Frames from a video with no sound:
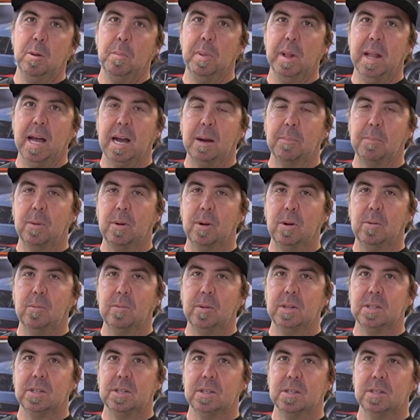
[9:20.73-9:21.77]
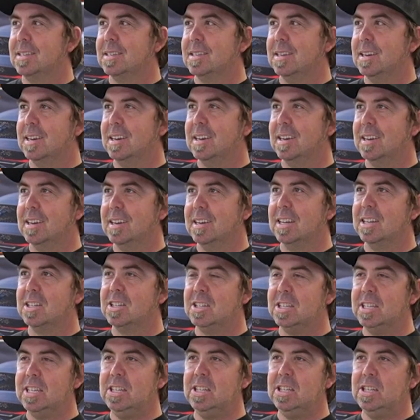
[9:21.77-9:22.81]
Blackbird, which is a
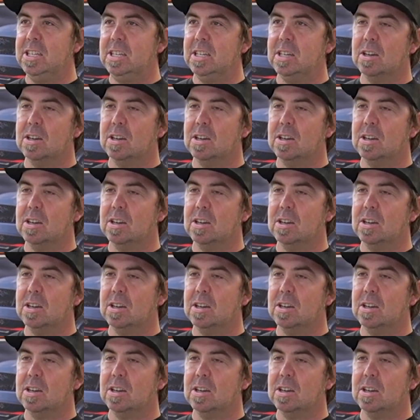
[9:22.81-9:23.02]
CG